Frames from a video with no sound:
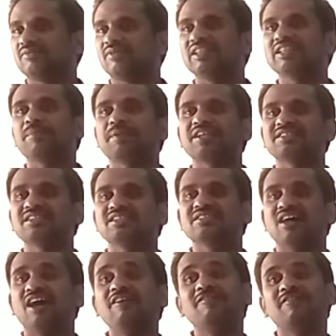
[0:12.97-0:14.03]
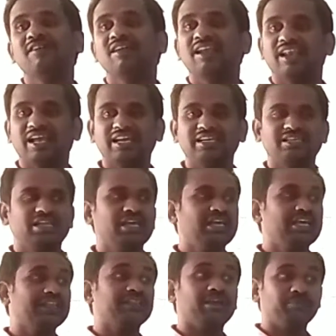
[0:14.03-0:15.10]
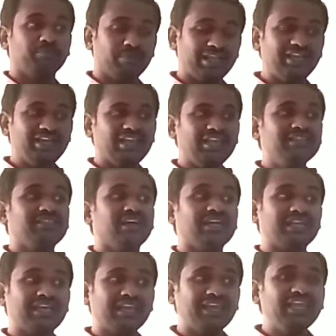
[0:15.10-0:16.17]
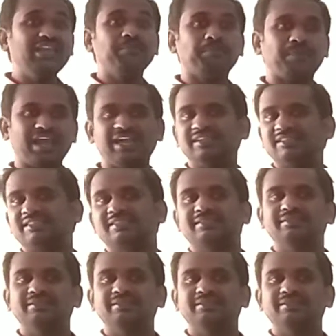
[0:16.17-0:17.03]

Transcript: When the presence of light. Mainly the green plants.